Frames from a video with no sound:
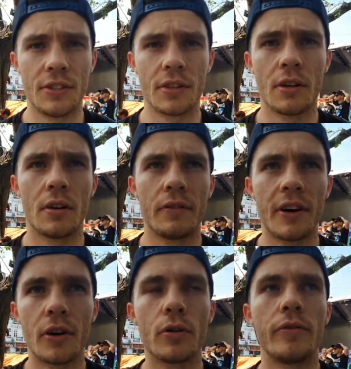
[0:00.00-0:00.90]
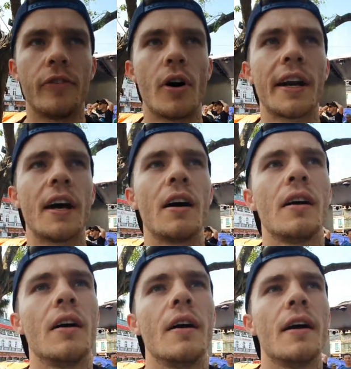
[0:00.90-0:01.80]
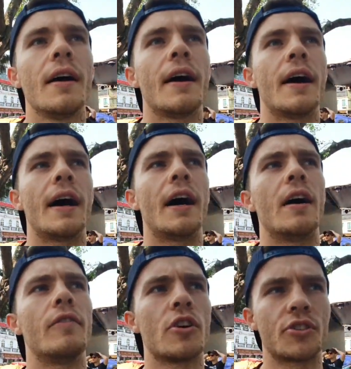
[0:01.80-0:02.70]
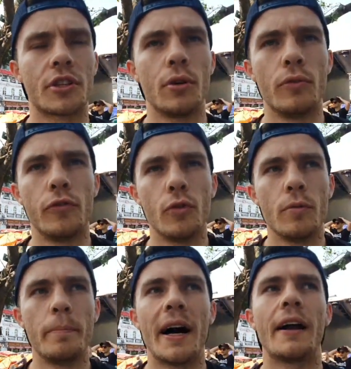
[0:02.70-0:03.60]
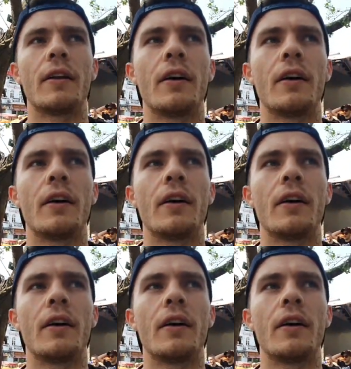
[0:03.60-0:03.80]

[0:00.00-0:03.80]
He's a very good fighter. Very skillful, but